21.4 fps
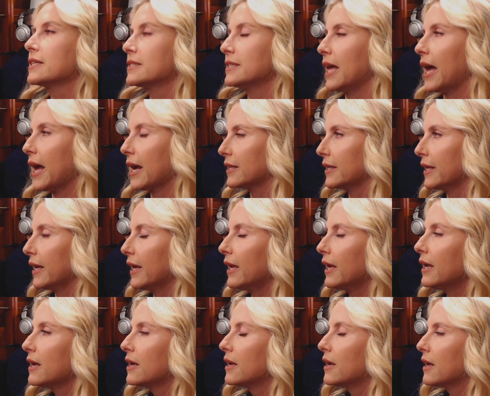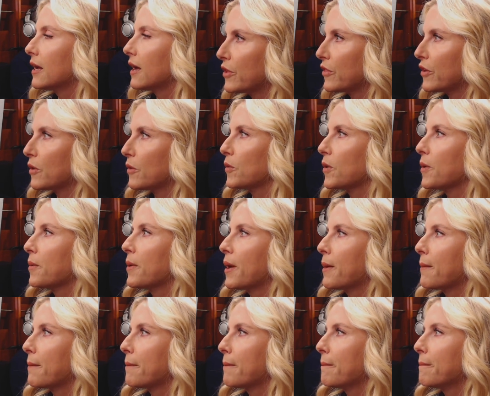Exactly. There were
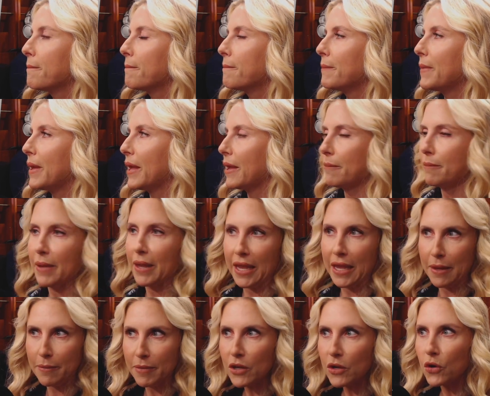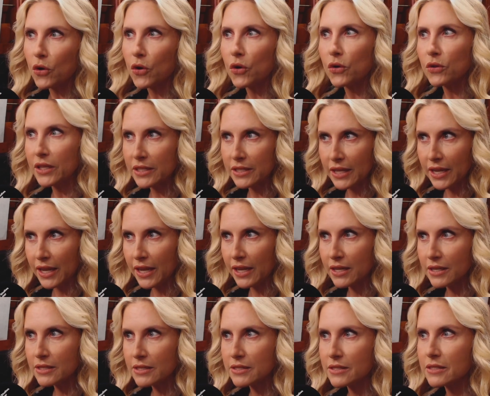maybe early
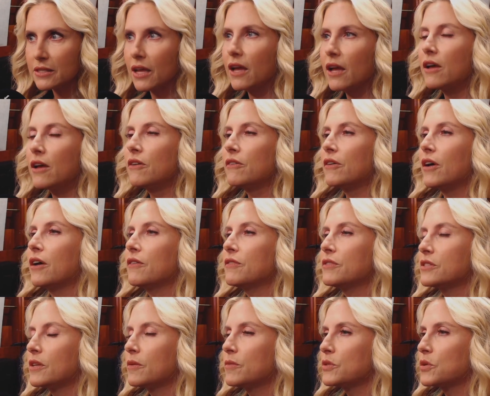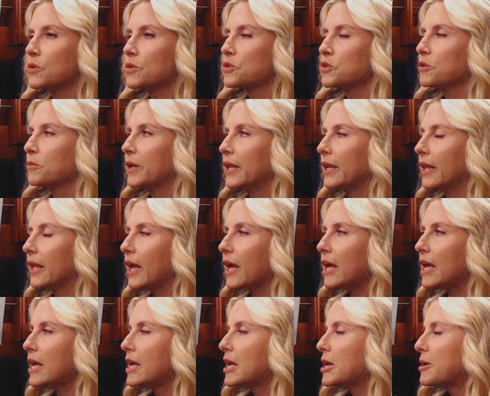days of some social
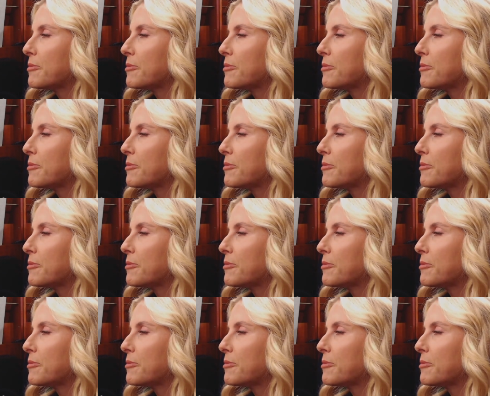media.